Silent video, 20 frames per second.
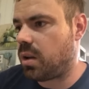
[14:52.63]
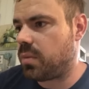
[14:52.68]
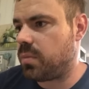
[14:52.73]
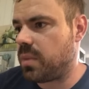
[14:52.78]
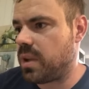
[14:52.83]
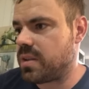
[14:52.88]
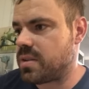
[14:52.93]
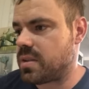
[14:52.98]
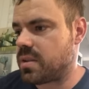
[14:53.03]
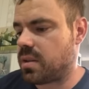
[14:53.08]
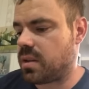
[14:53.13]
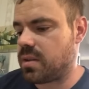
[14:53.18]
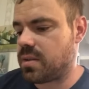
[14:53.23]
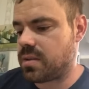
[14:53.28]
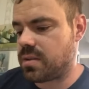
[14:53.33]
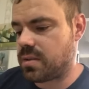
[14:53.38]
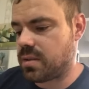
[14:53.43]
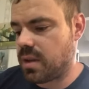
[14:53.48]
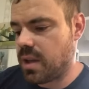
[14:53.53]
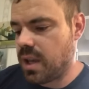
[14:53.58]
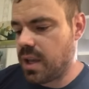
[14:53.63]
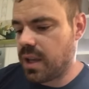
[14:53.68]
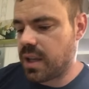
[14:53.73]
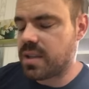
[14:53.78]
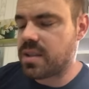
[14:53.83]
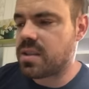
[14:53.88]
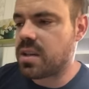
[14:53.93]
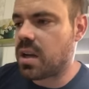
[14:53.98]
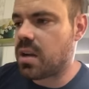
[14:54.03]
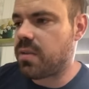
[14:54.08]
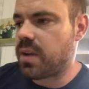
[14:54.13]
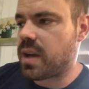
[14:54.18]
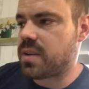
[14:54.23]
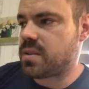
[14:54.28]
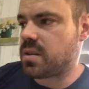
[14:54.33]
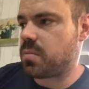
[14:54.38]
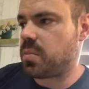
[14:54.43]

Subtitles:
it's incentivizing